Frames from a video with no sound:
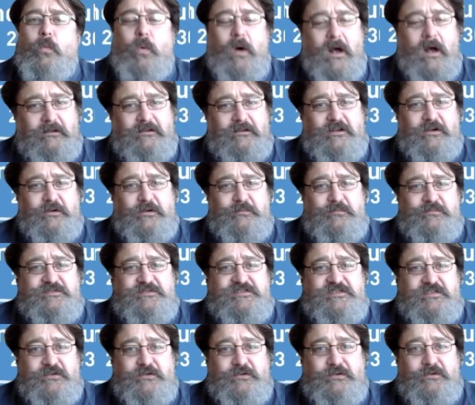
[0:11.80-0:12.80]
Welcome
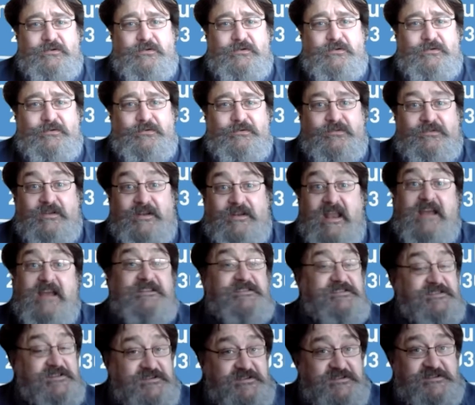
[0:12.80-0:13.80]
to the
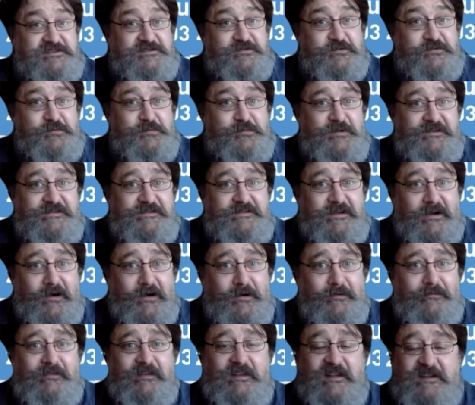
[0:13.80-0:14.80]
next installment
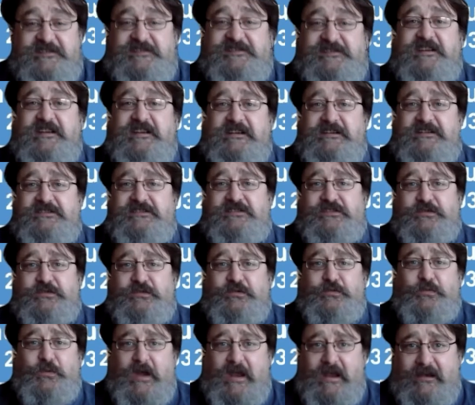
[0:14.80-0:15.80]
of Listening to
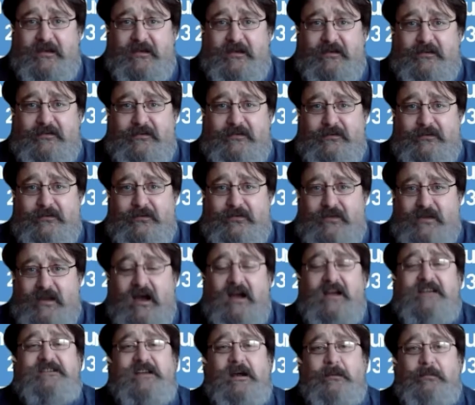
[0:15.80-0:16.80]
the Wind, the
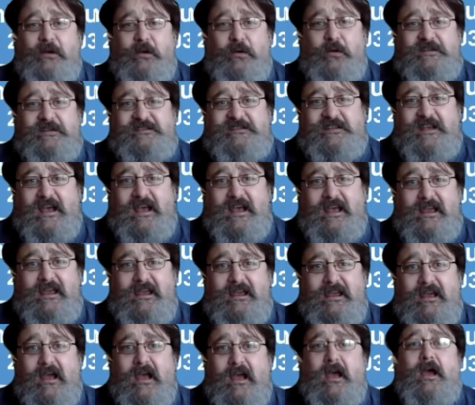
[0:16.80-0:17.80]

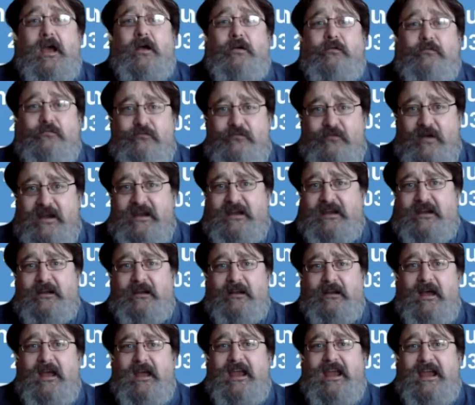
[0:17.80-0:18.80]
IWSA
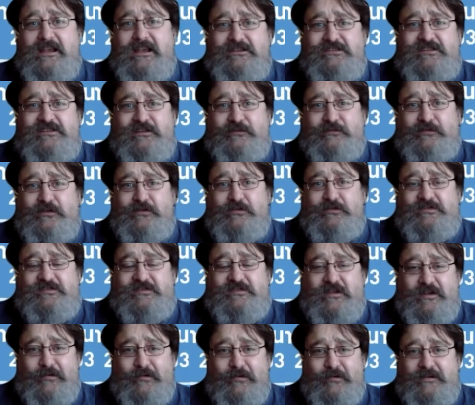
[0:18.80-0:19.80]
regular interview
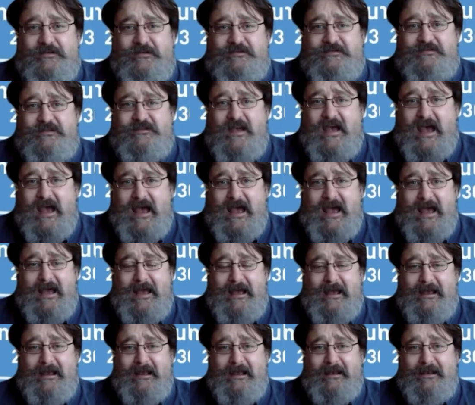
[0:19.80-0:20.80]
series.
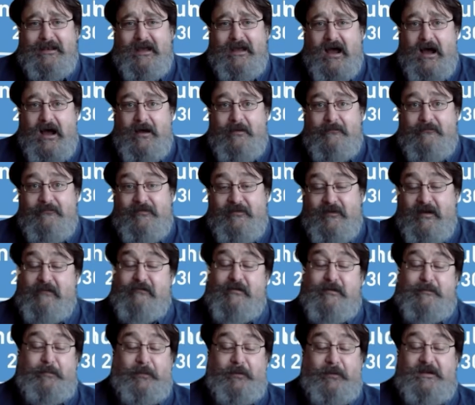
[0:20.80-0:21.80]
And I'm
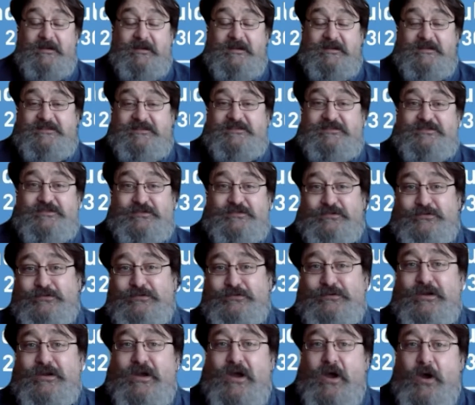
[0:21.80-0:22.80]
very pleased
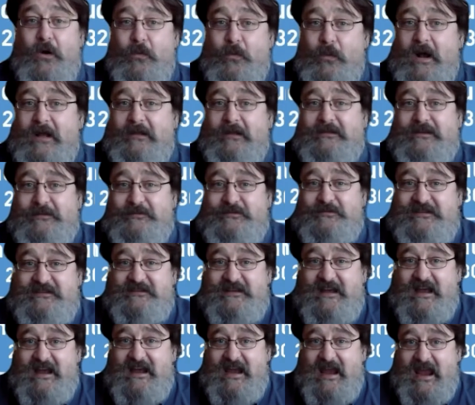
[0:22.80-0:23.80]
to welcome
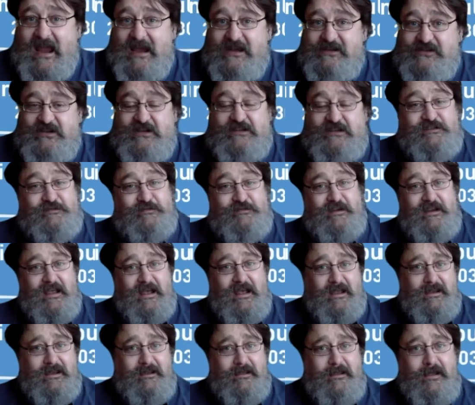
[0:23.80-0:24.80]
today
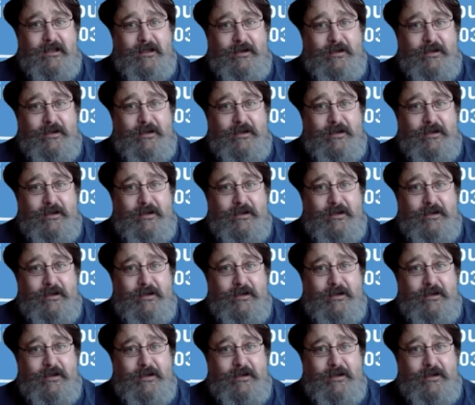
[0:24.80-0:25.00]
HSVA